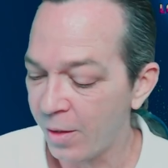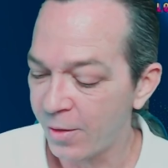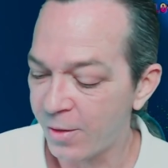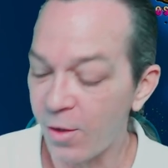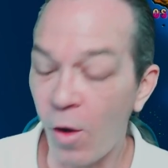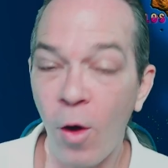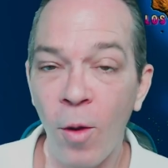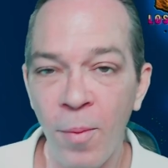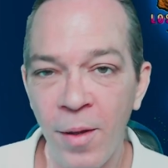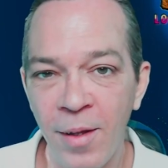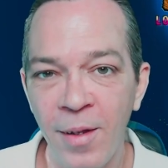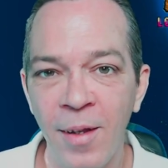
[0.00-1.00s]

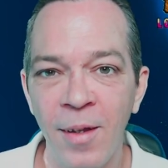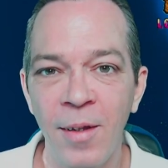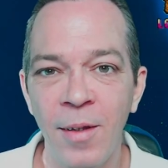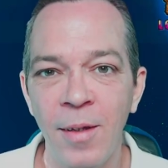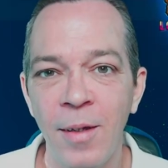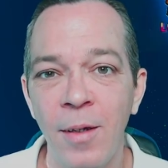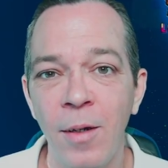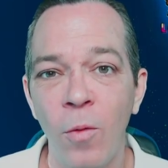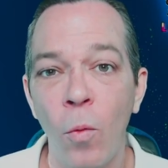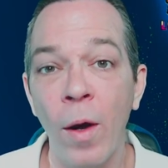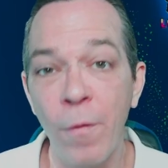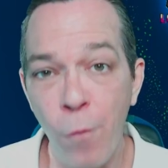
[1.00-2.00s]
Psalm
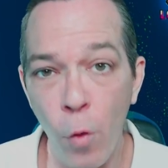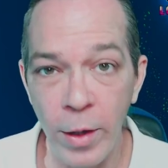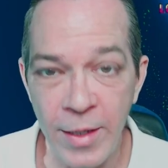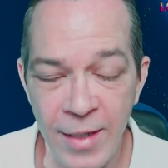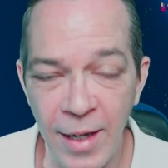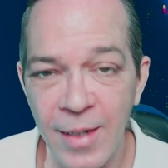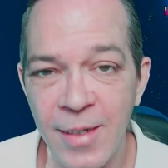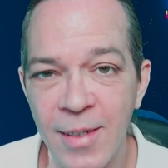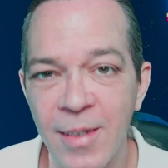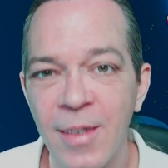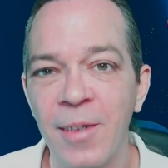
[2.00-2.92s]
146.